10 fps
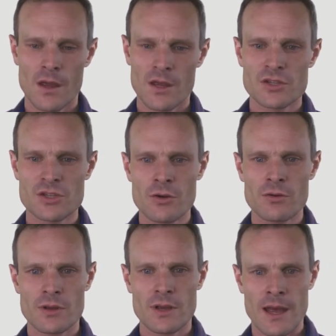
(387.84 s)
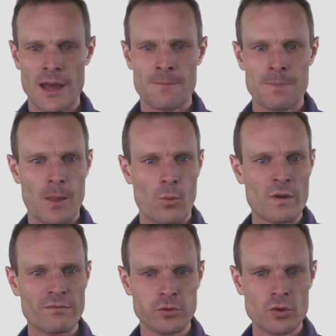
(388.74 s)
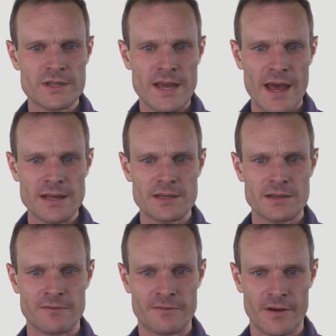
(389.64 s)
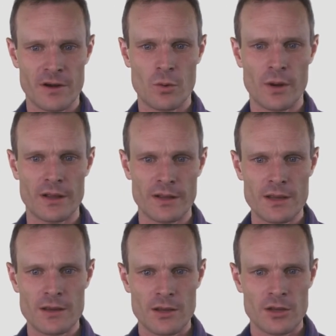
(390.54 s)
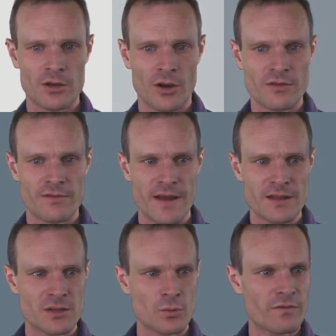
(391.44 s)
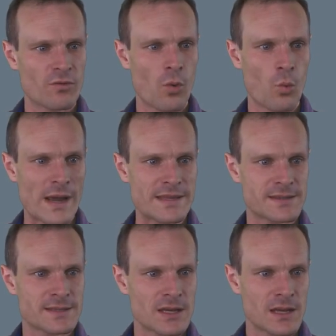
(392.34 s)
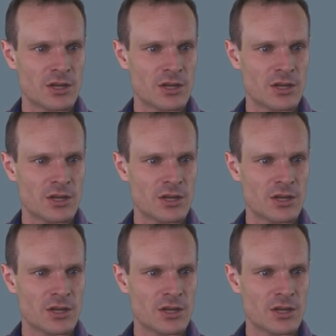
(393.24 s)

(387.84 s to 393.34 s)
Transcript: So we've looked at very quickly, the fact that we've got waits.